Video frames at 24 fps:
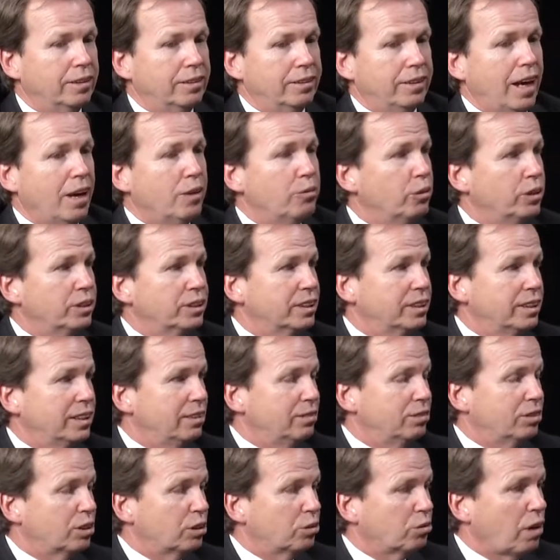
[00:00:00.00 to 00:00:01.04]
That wasn't
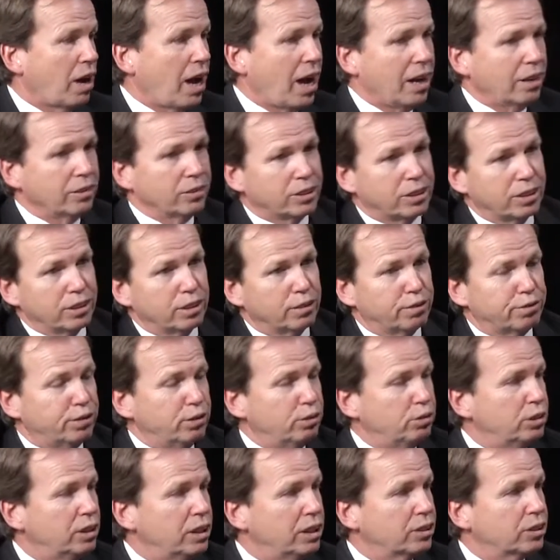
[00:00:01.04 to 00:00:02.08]
even around till a
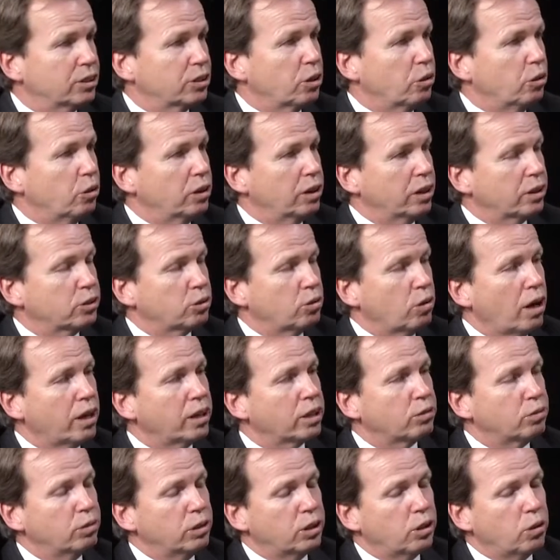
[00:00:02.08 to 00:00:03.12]
few years ago.
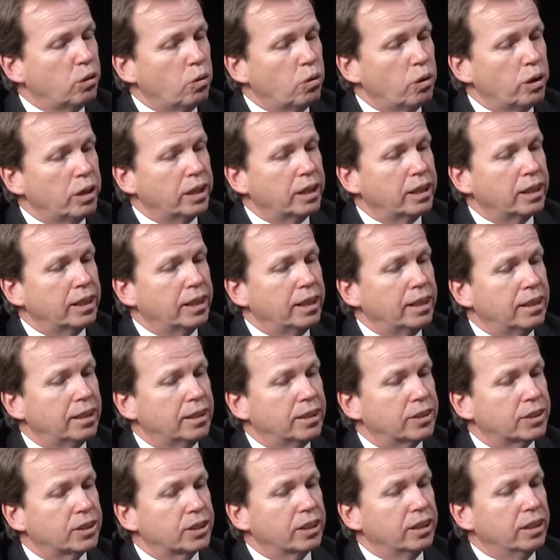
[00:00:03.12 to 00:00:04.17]
Electronic recording
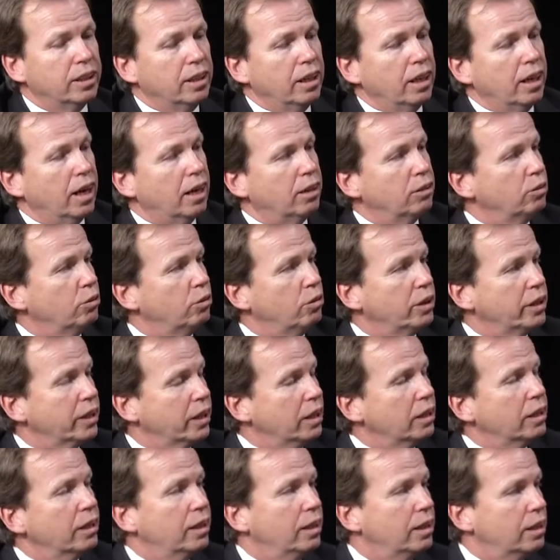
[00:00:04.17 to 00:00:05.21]
is a
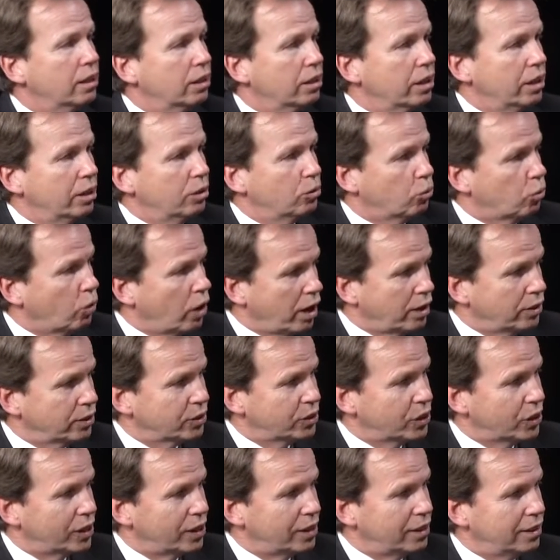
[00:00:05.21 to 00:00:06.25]
lawyer here in
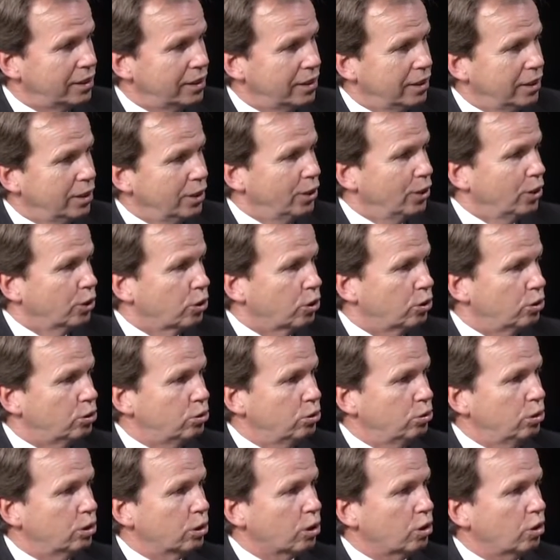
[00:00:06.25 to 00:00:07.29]
Wellesley could
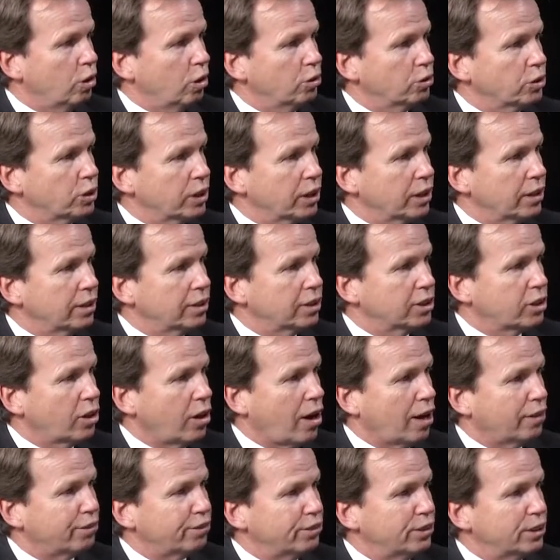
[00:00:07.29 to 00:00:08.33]
do the closing in his
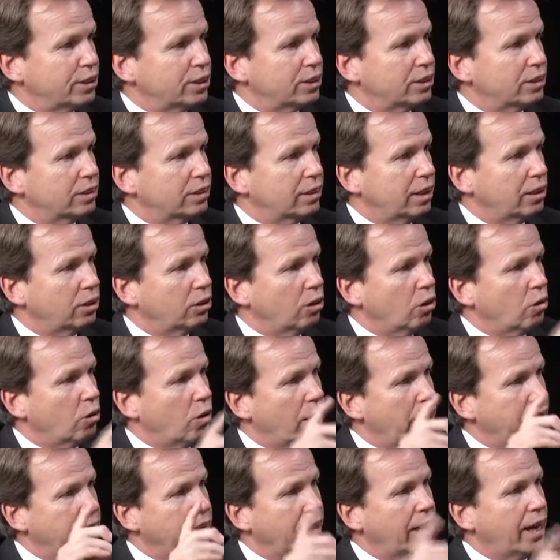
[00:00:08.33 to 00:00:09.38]
office. They go
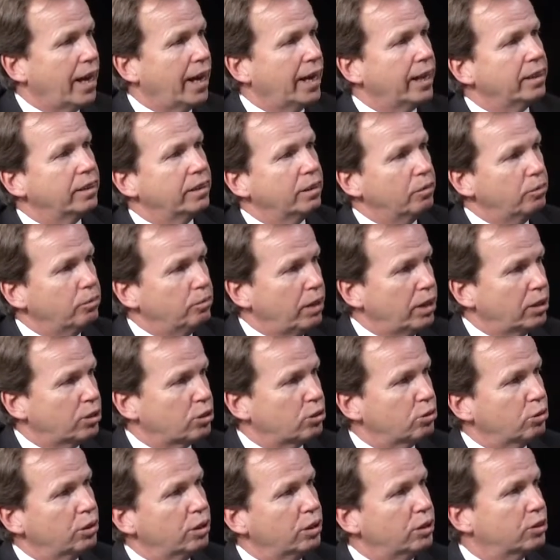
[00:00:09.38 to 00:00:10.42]
online, make
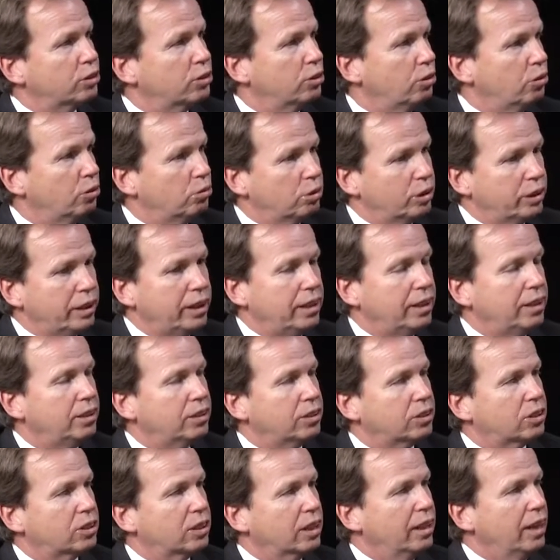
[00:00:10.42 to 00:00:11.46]
sure there's no
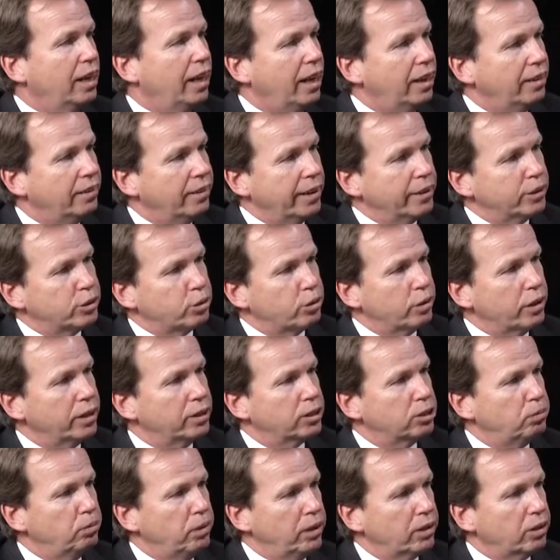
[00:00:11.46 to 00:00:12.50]
liens, and they
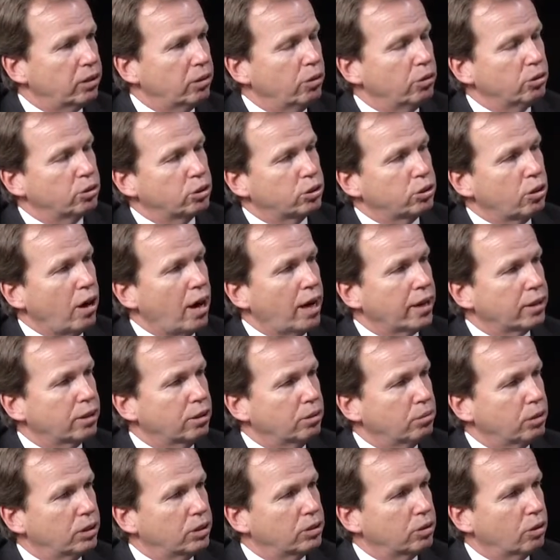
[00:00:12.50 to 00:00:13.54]
transmit those
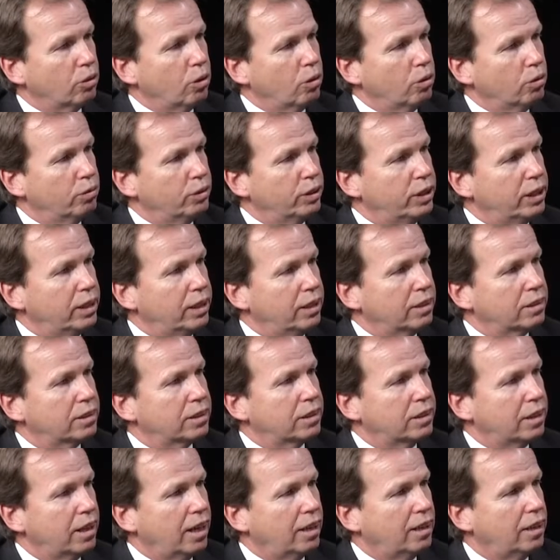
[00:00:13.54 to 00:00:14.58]
documents over the
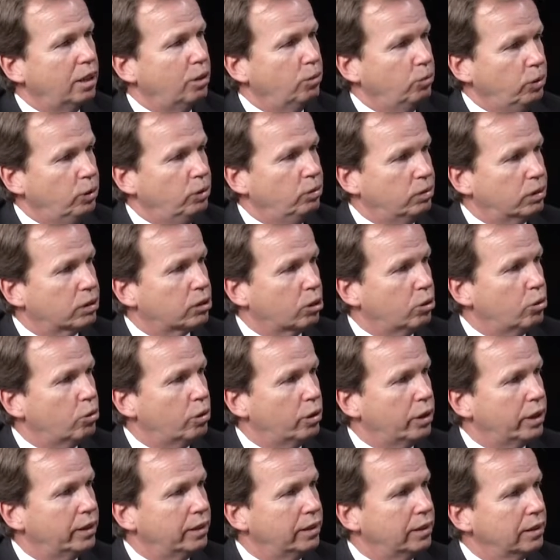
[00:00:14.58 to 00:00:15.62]
internet, and we
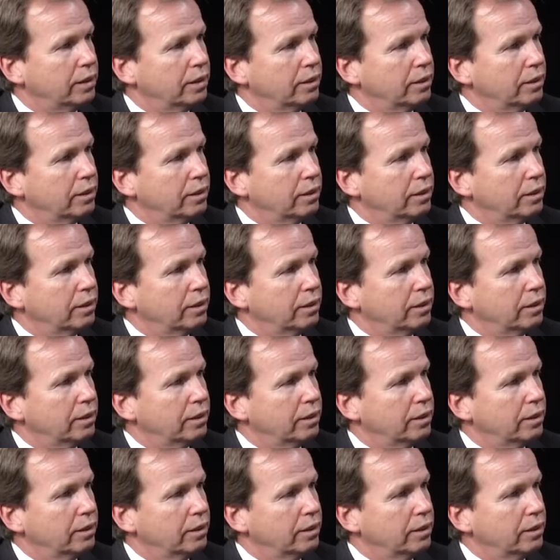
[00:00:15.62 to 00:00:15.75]
record.